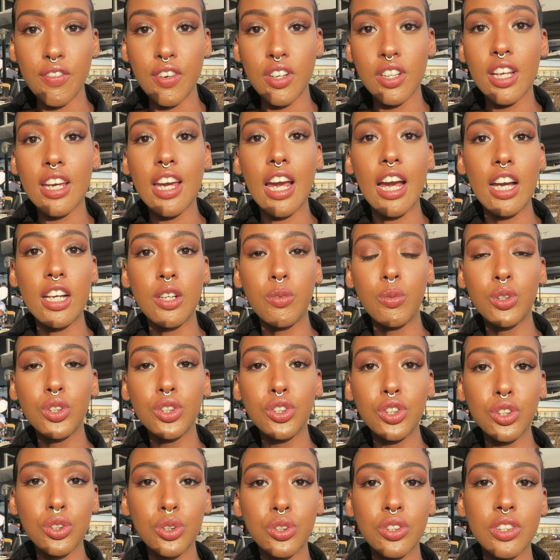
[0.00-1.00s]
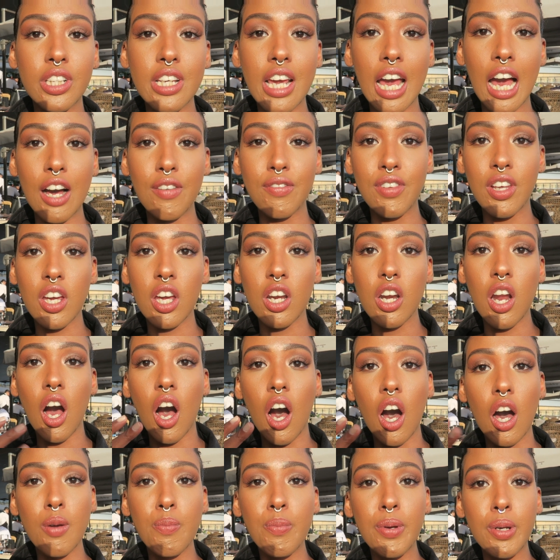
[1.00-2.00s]
ever. Like, I will usually have like an
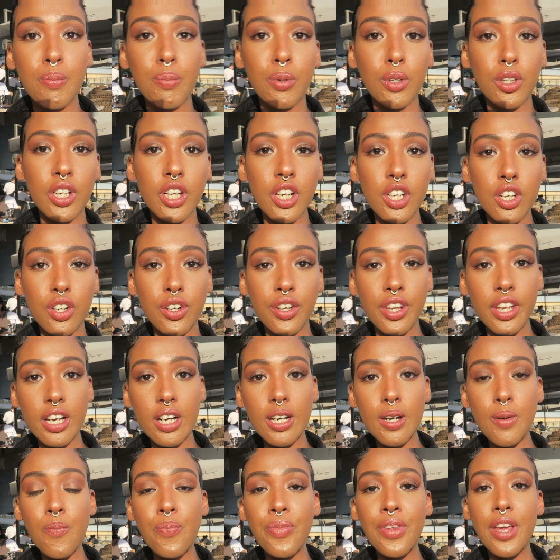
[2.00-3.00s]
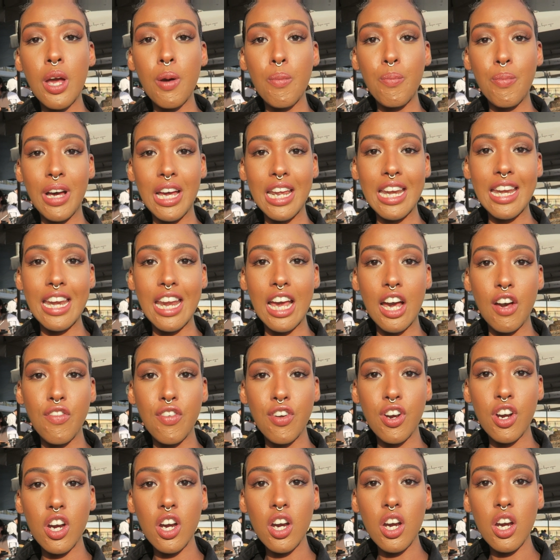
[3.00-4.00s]
odd pimple here or there, but
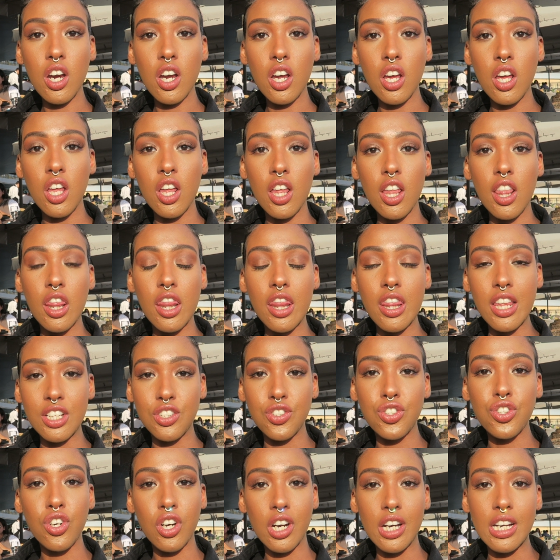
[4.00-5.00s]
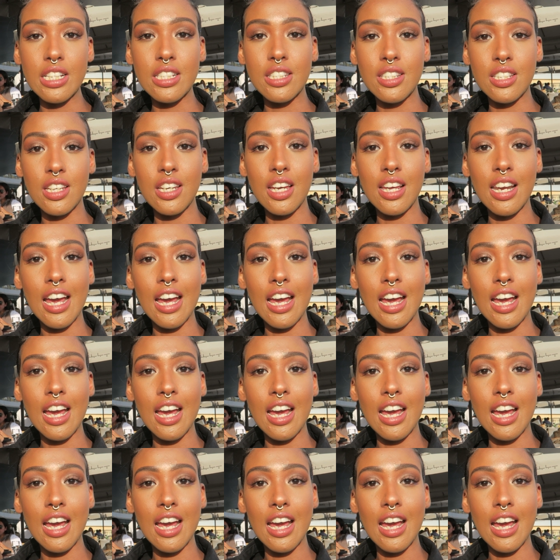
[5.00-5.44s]
never this crazy.